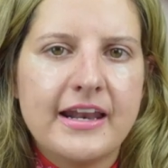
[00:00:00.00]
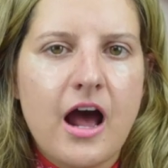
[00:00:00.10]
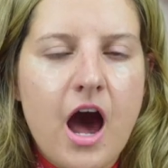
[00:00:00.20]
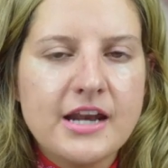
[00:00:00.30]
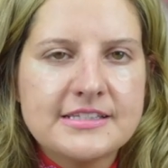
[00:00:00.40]
And
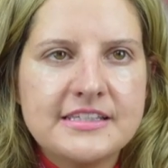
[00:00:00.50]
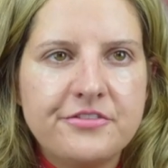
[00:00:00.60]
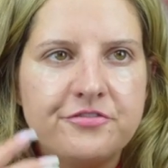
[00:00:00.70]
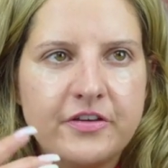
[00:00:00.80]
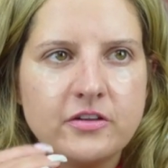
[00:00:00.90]

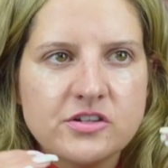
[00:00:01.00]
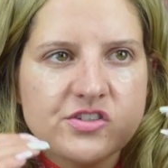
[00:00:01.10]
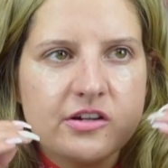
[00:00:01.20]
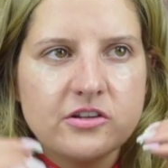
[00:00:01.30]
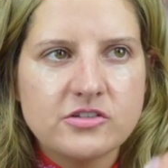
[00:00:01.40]
honestly,
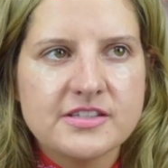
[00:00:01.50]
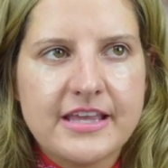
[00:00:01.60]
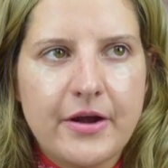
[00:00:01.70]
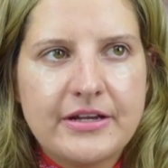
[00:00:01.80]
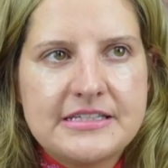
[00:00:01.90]
fillers are a little
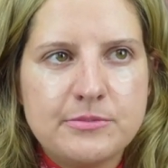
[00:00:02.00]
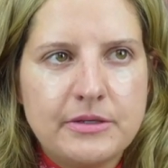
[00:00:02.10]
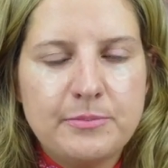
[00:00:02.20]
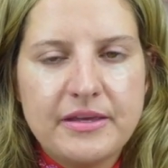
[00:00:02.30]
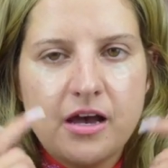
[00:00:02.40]
scary to
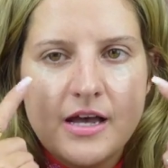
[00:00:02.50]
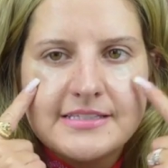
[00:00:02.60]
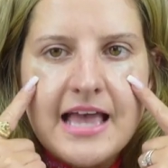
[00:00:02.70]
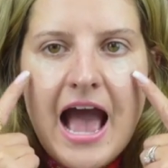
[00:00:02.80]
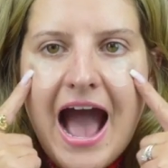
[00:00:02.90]
me
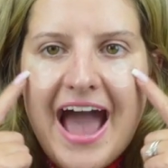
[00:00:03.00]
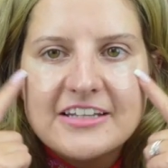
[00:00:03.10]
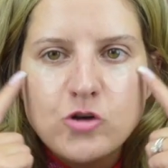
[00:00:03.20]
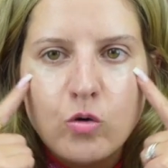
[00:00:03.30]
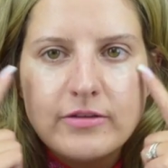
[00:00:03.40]
because I
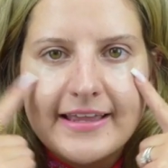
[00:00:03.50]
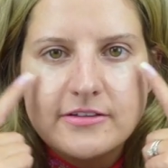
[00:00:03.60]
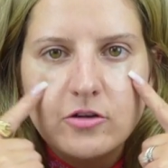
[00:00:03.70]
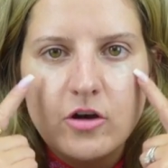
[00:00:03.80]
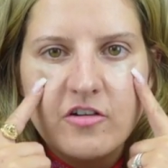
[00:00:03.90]
don't like
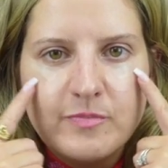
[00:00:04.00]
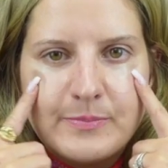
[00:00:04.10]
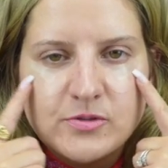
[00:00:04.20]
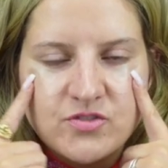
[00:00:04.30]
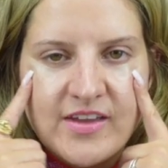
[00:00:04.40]
the look of
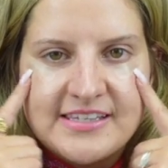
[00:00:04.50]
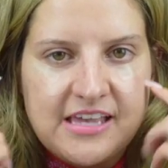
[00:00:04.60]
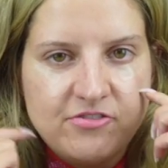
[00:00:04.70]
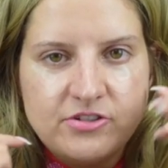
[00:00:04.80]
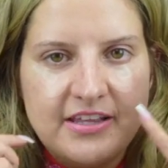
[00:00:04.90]
people's face
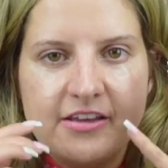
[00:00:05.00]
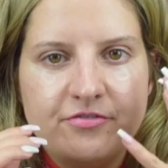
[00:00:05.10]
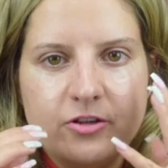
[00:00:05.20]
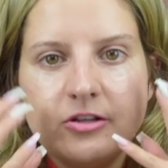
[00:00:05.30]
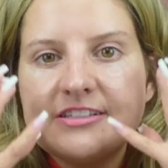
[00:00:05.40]
after they
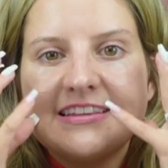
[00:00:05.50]
get fillers.